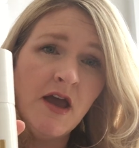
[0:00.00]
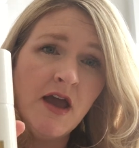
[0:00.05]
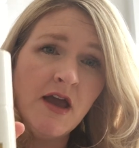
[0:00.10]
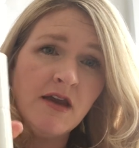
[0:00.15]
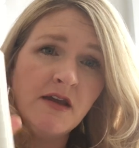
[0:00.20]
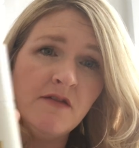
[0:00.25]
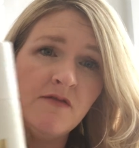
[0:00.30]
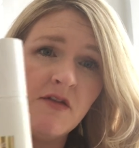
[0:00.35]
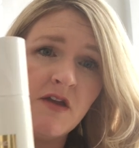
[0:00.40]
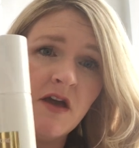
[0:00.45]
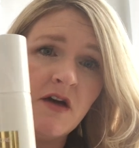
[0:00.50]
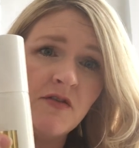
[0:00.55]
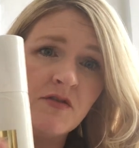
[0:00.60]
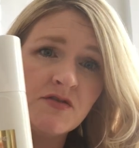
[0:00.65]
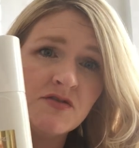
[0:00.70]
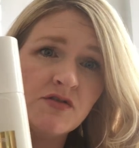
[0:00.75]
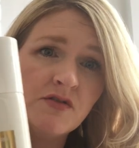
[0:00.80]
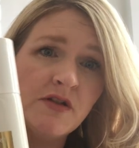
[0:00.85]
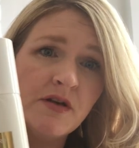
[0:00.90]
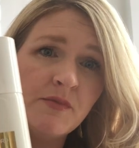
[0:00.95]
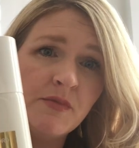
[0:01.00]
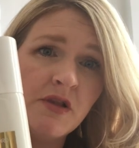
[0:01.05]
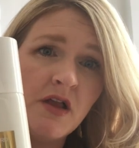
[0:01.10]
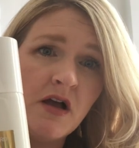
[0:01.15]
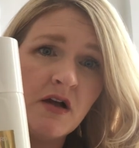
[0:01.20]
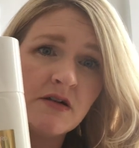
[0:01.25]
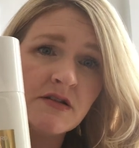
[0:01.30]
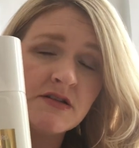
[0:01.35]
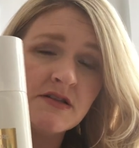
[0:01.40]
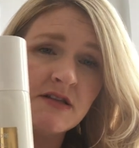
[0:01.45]
any of the other Soleil
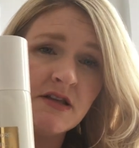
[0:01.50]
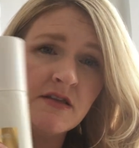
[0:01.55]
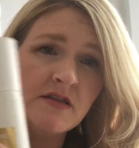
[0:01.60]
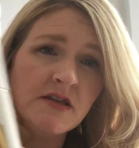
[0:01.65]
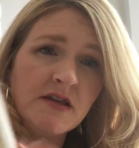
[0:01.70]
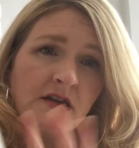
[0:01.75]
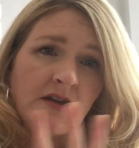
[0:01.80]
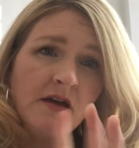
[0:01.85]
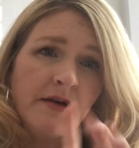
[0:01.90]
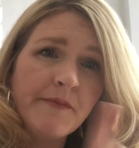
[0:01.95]
Blancs in the,